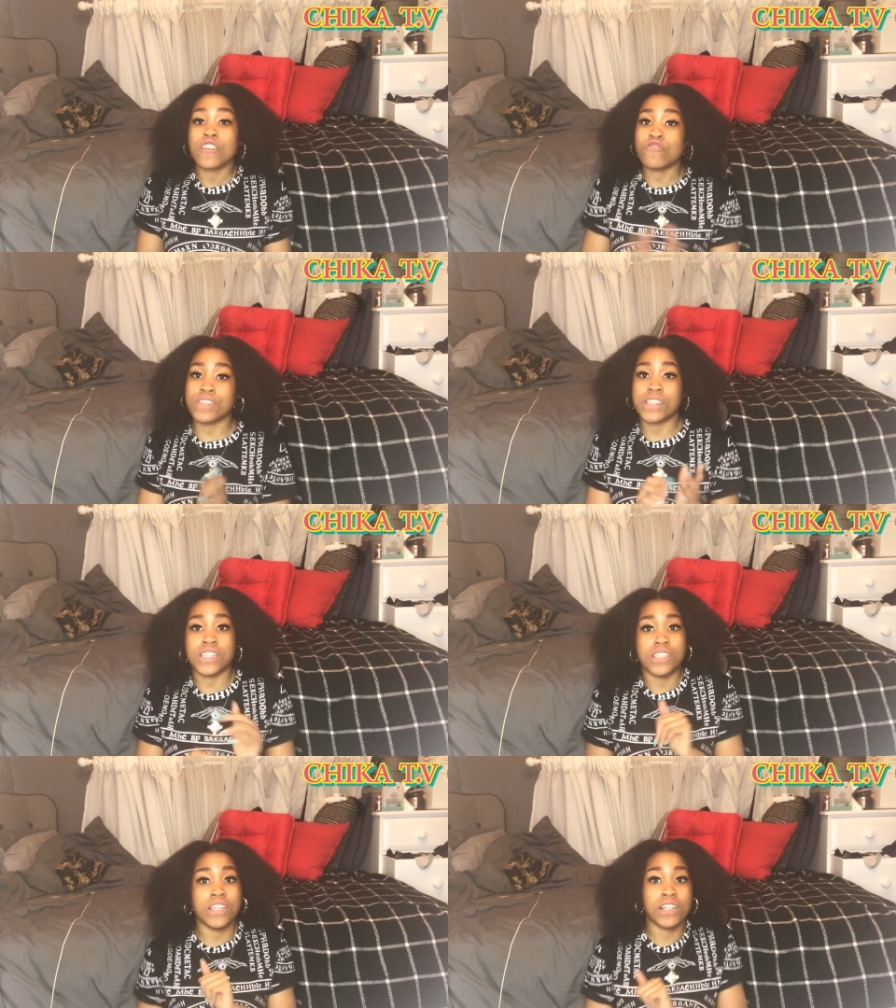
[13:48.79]

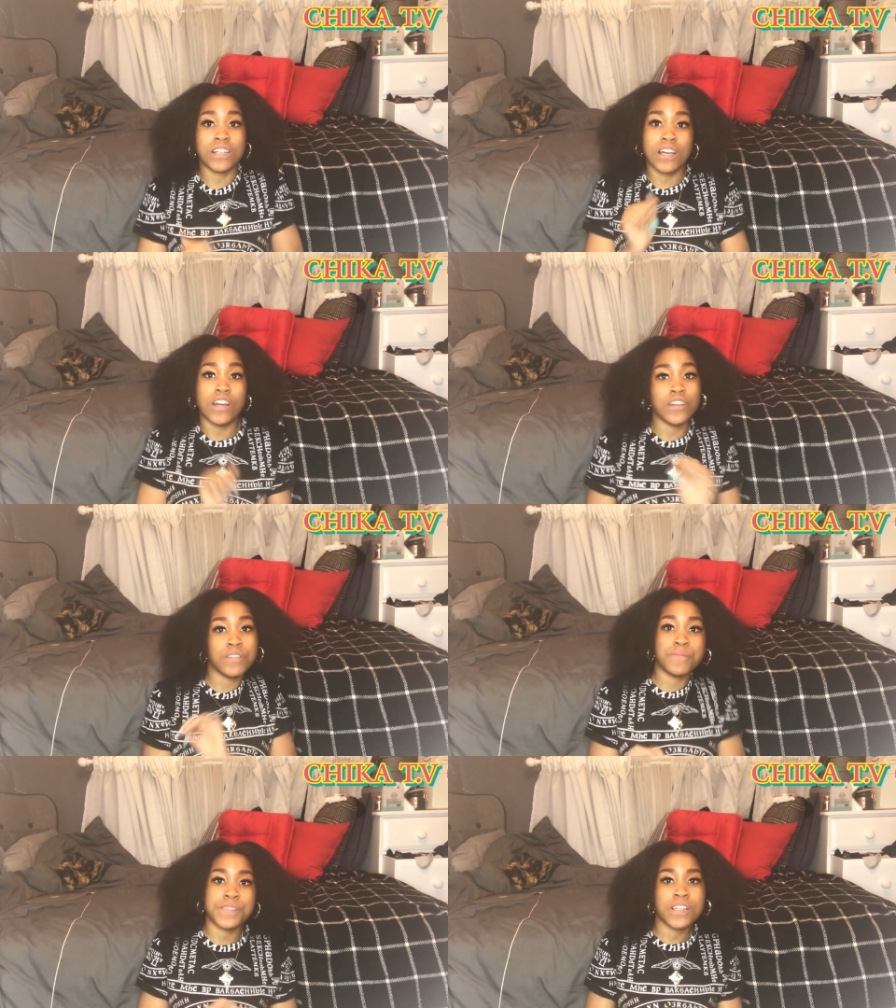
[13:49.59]
Christian
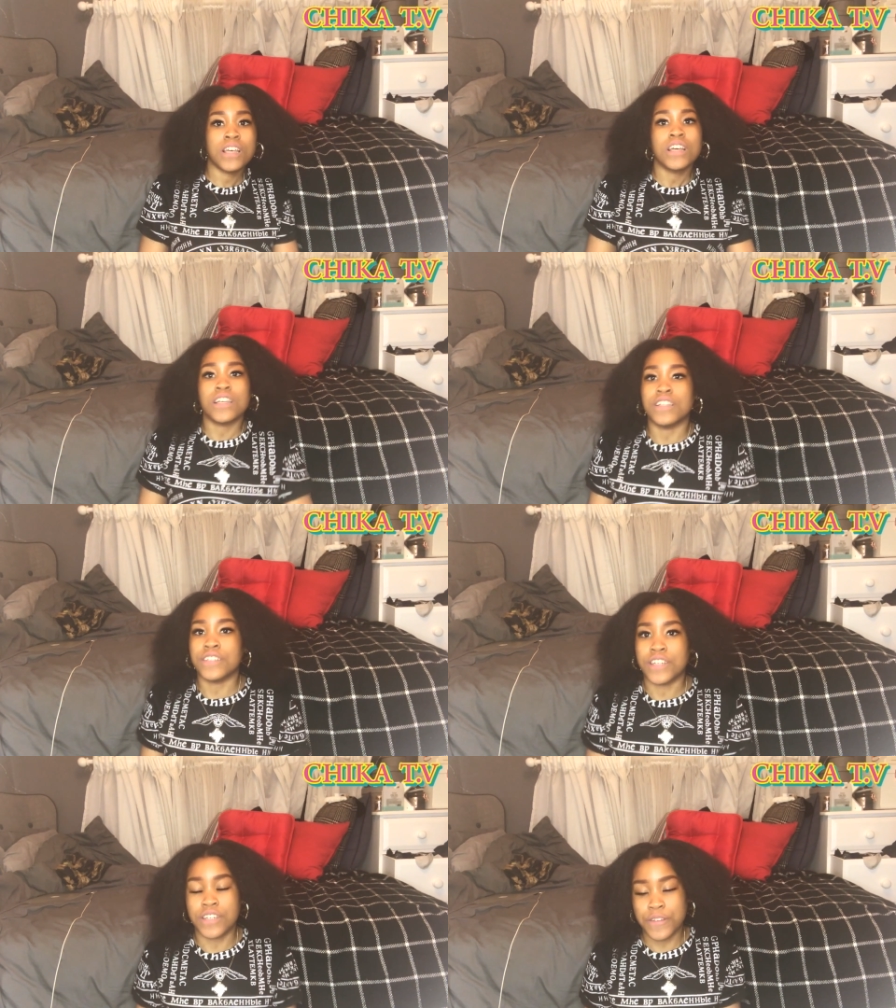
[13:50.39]
Combs, you
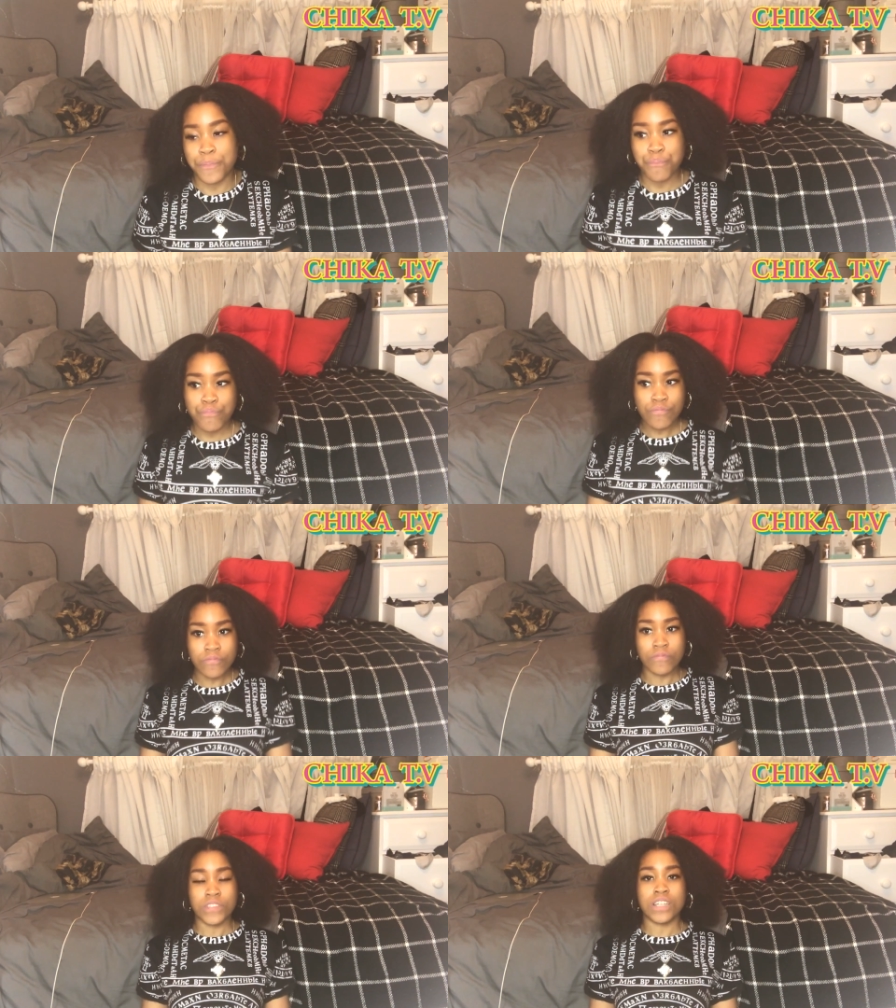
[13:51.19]
know,
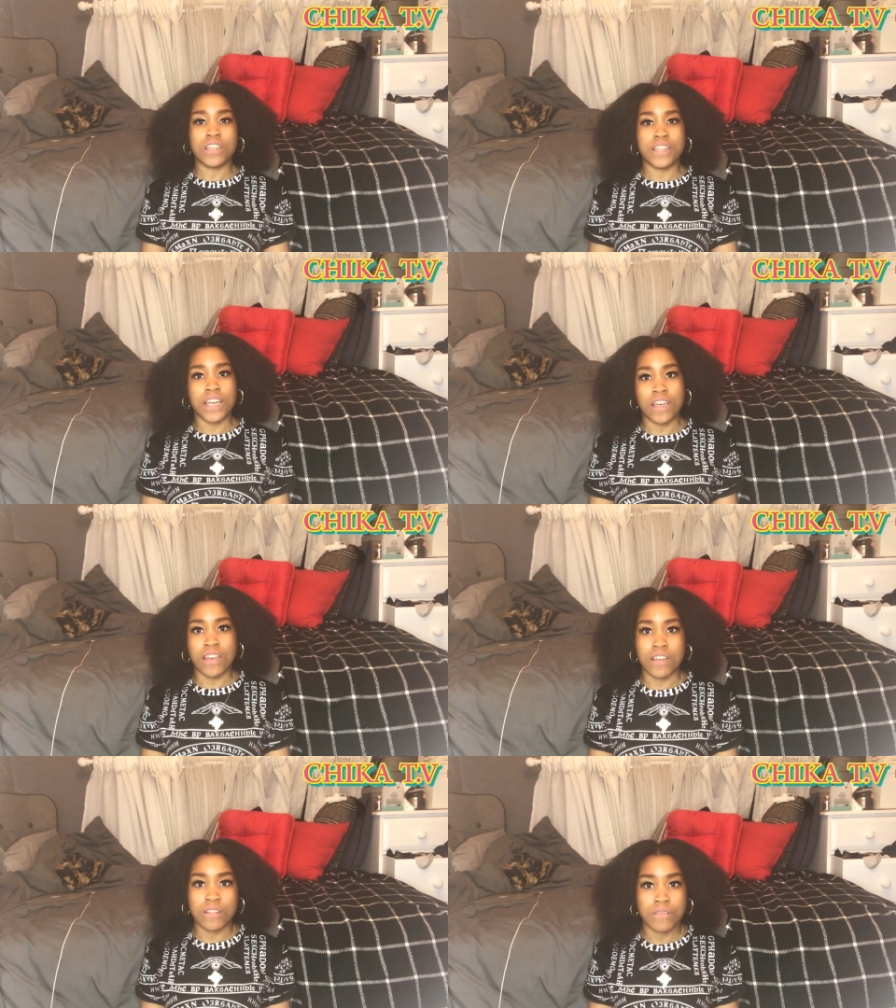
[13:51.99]

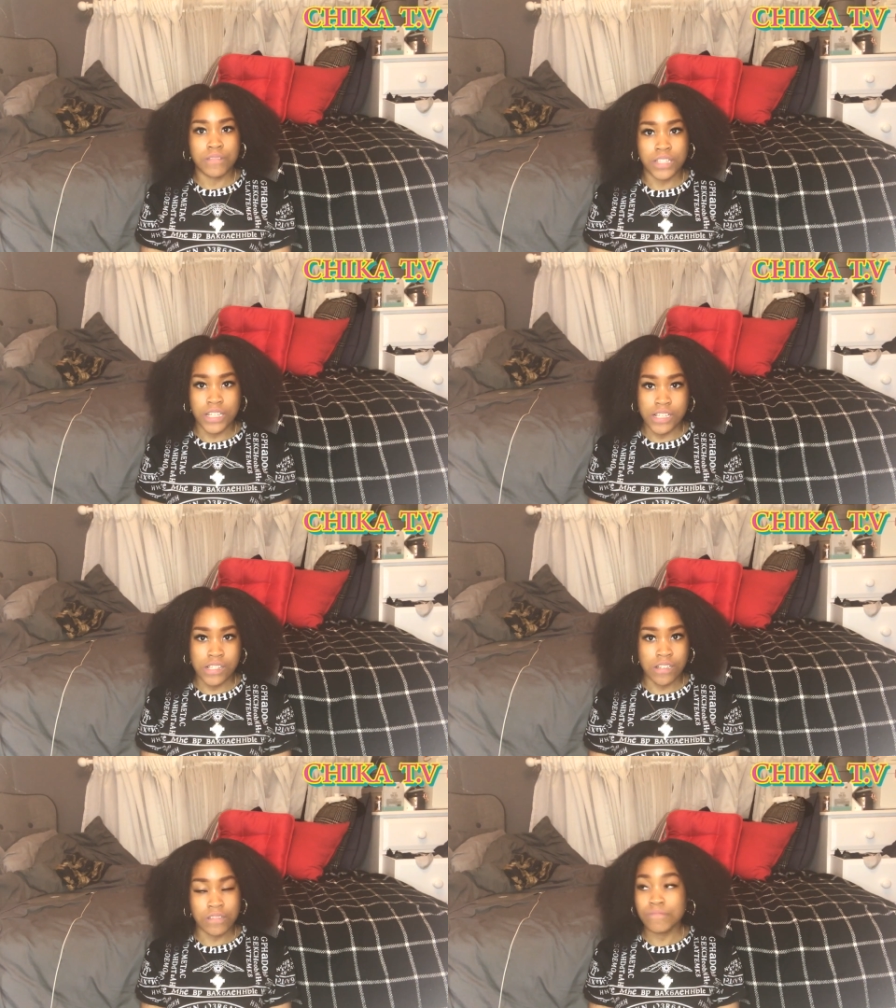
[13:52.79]
yeah, Diddy's
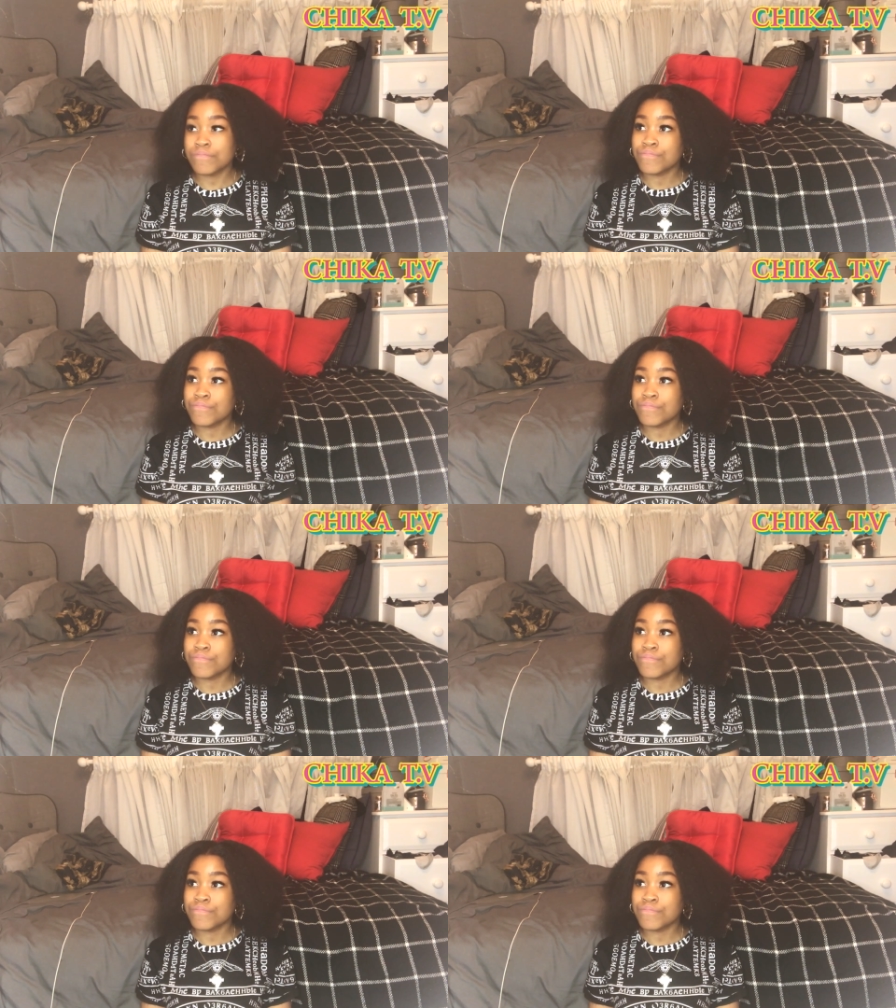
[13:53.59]
son.